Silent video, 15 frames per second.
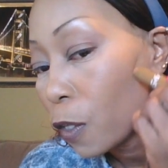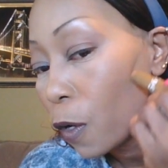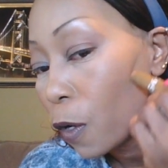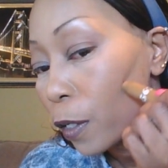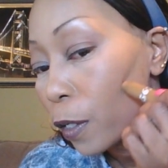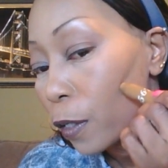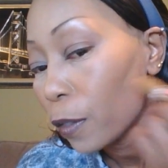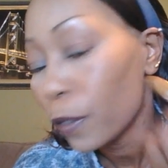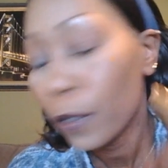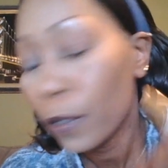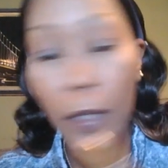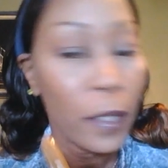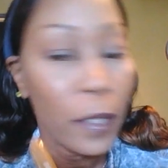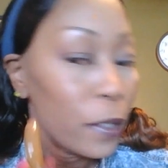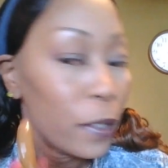darker
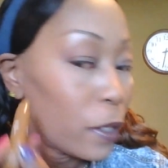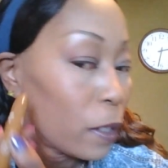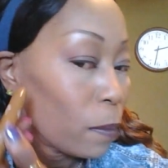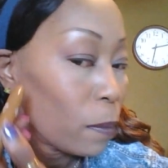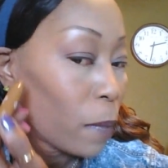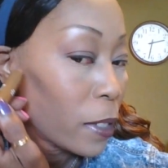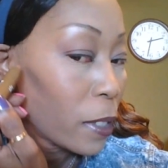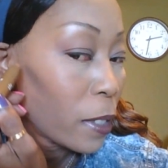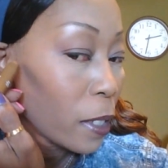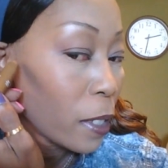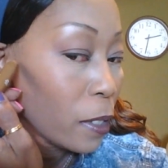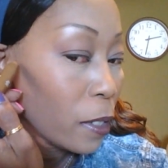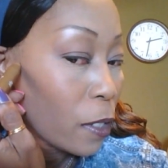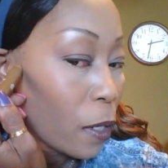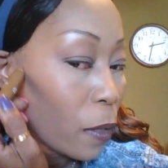than my
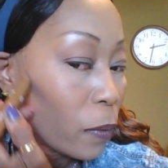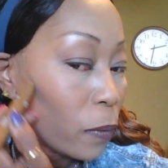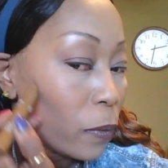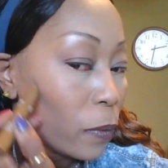skin tone.